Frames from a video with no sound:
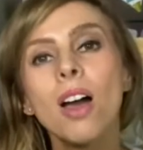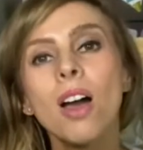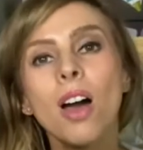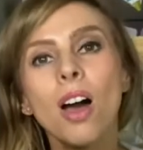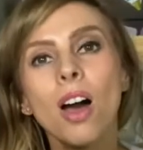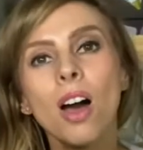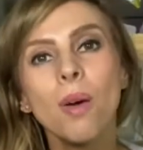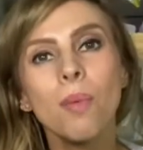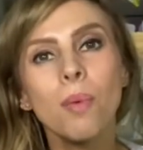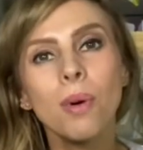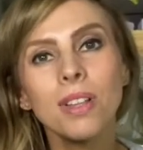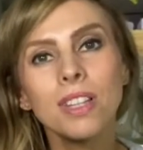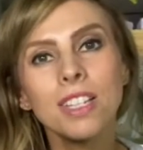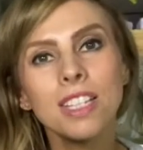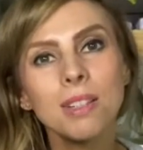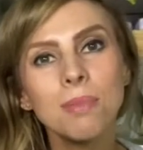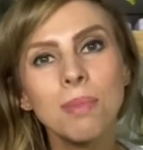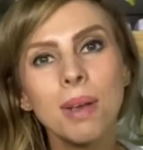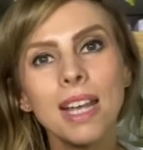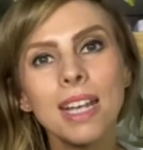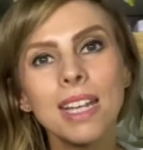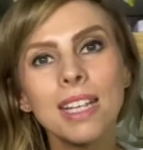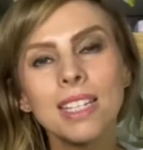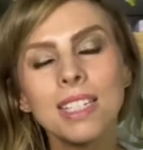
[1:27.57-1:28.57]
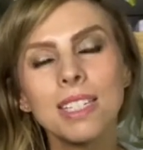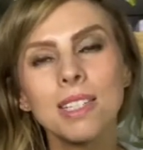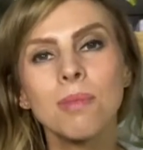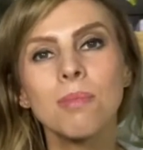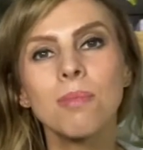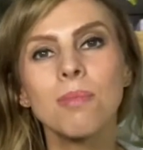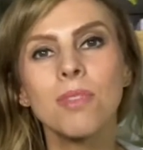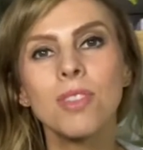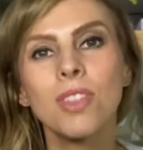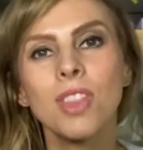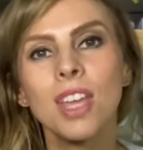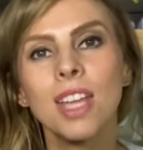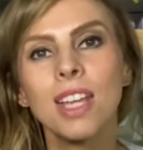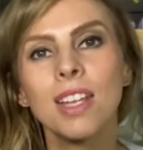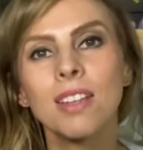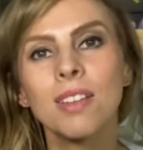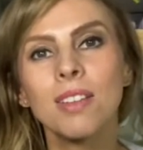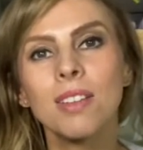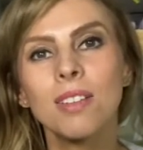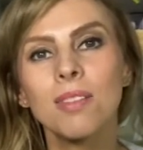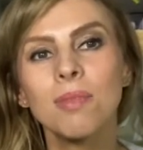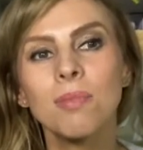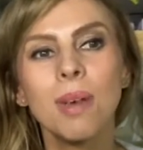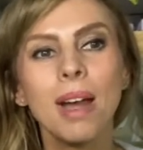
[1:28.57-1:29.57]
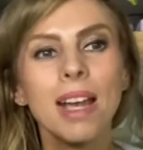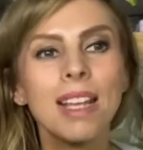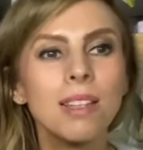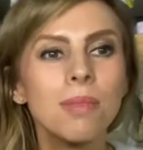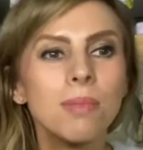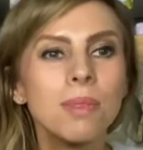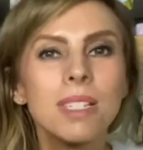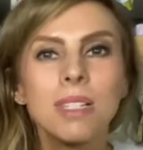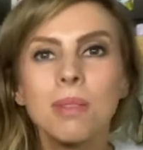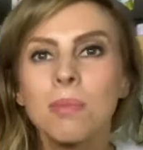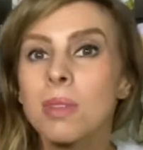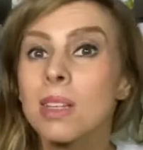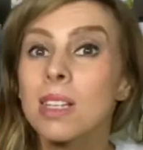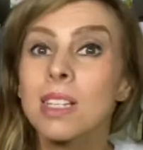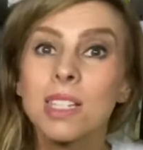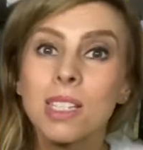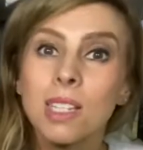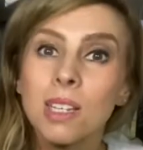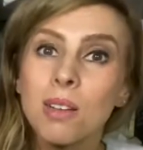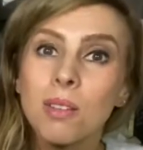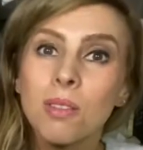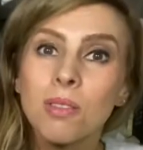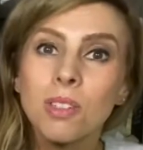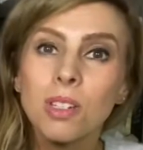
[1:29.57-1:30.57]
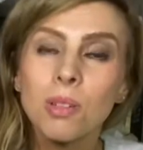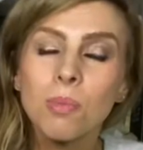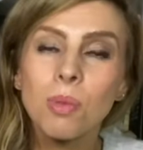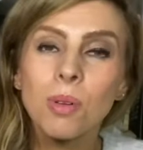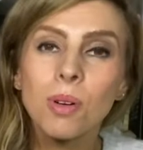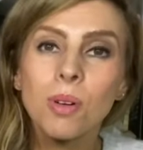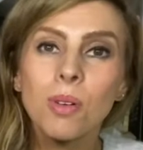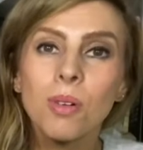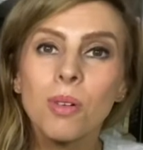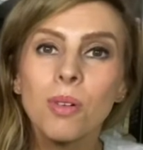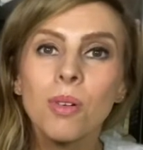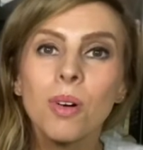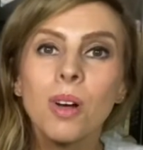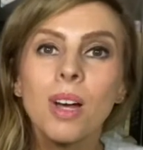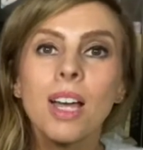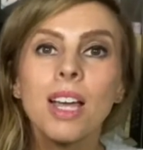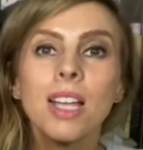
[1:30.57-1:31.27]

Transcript: I want to make something, make them in something suitable,